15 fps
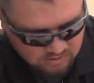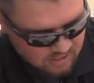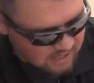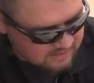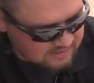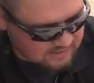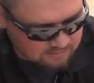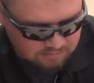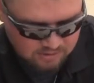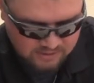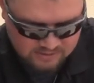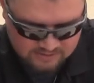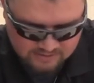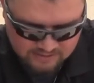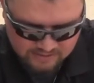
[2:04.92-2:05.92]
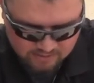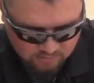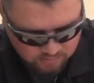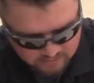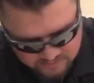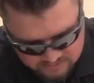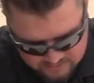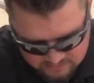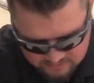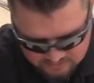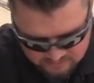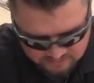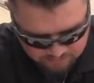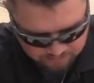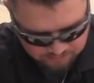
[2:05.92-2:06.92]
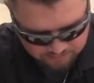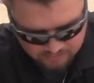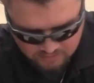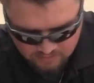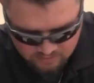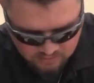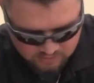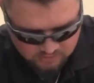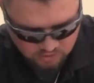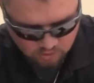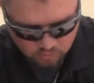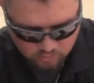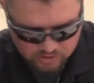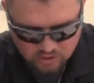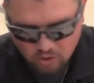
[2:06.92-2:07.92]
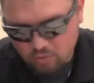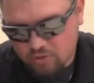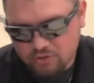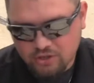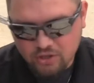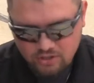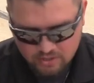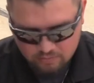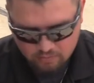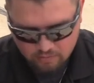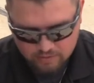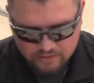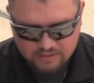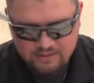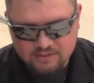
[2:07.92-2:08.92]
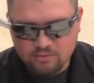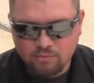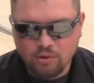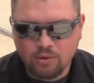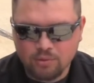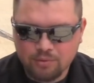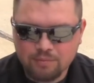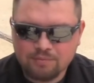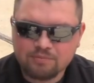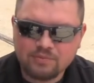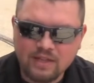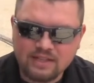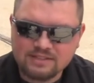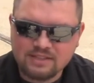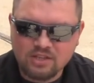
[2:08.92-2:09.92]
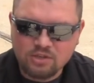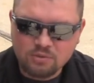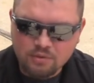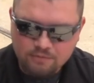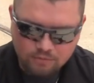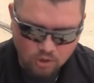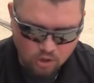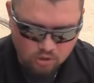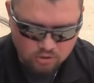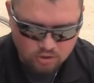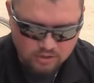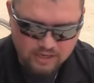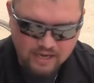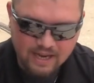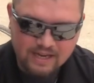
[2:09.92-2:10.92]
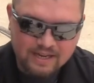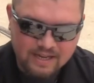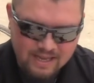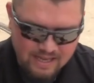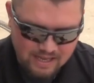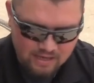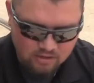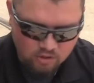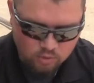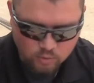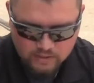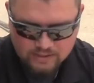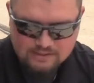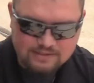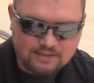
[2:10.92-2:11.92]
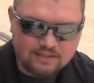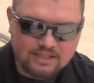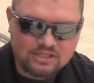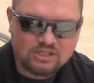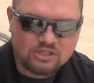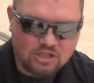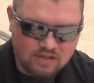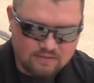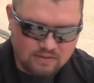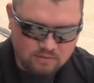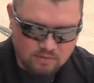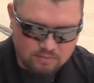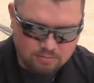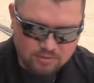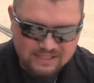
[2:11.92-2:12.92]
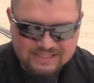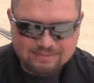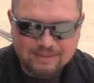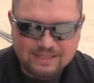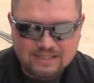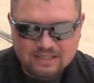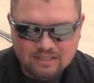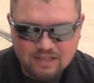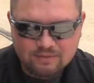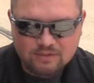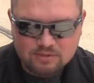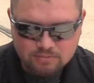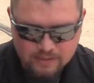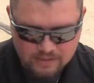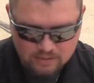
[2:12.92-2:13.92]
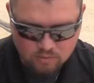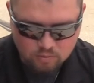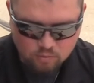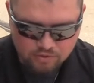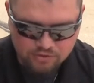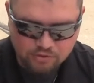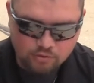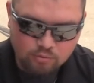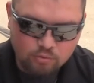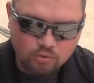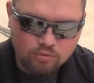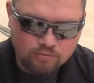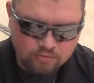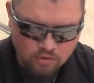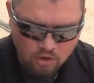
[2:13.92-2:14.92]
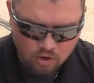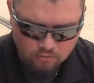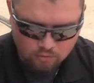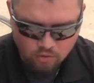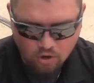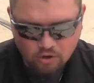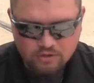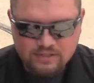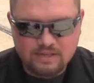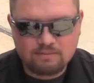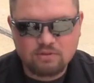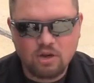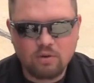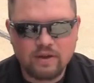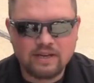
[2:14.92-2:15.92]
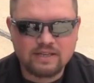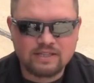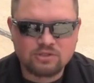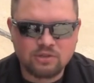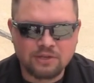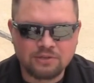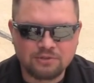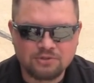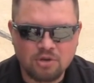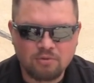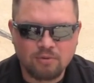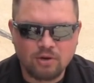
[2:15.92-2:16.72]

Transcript: it locks into place and that it releases. So we know we're good and we're ready to hit the road. That's going to do it for our look at and our quick installation of the replacement clevis pin with the groove for our Demco and E-Trailer tow